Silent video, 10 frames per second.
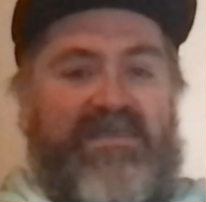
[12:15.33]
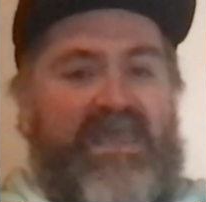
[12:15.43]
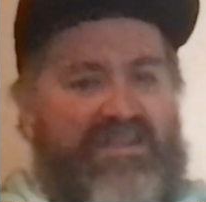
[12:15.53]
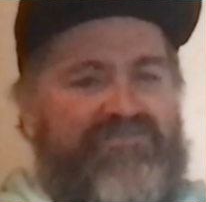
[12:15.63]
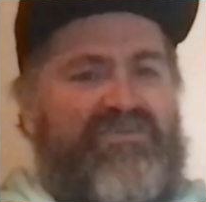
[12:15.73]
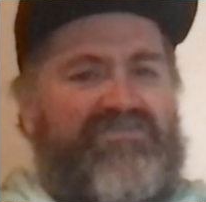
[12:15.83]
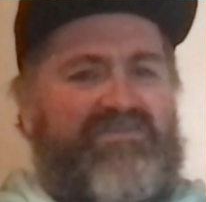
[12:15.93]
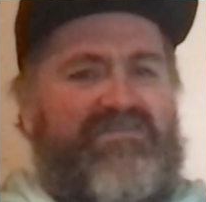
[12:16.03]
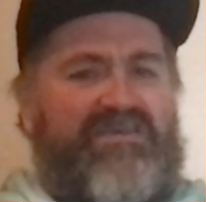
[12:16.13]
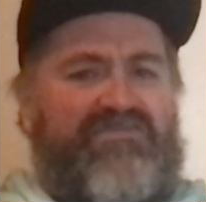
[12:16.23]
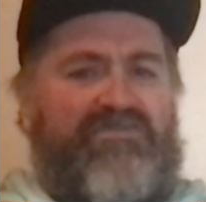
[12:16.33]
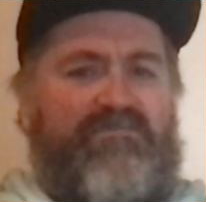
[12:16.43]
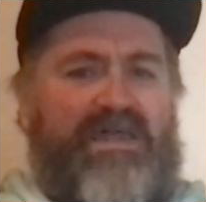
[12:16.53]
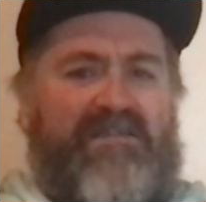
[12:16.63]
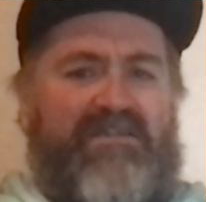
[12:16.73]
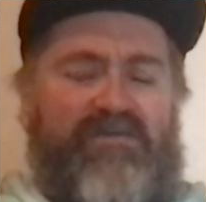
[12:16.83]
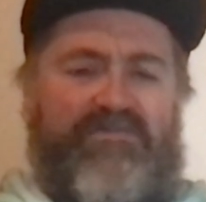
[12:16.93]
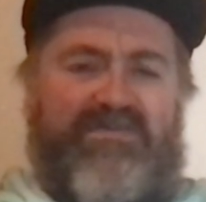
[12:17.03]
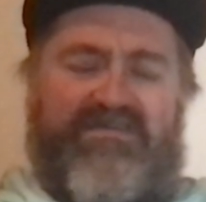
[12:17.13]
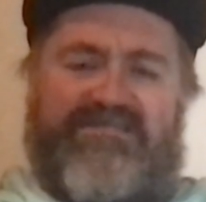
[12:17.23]
Interesting that they drew a blank though,
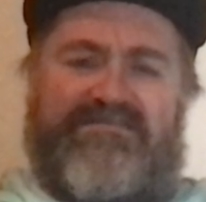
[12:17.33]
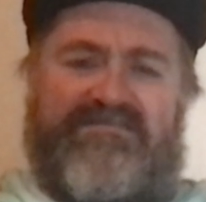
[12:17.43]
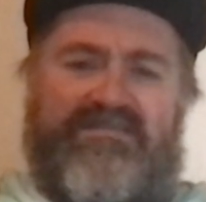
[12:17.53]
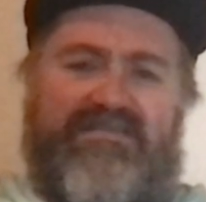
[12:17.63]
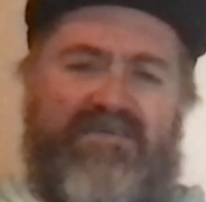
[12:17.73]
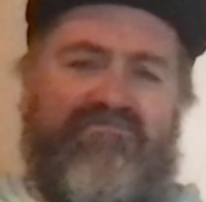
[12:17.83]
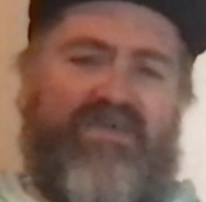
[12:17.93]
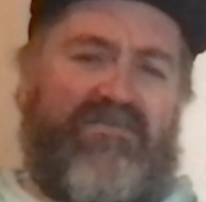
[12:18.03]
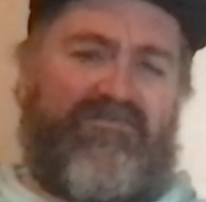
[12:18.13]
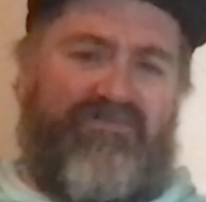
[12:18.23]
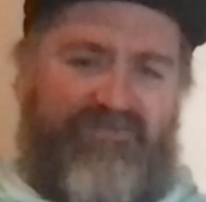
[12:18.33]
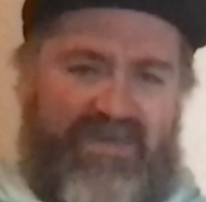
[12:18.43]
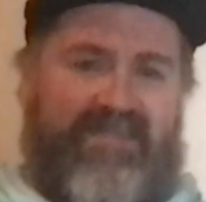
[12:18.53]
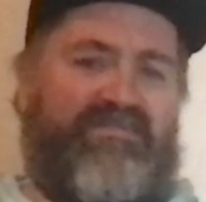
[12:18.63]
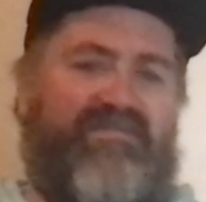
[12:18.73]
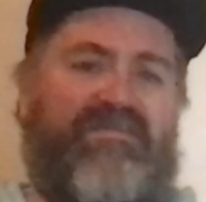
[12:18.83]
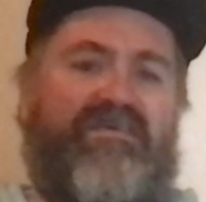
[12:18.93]
because they're ranked 5th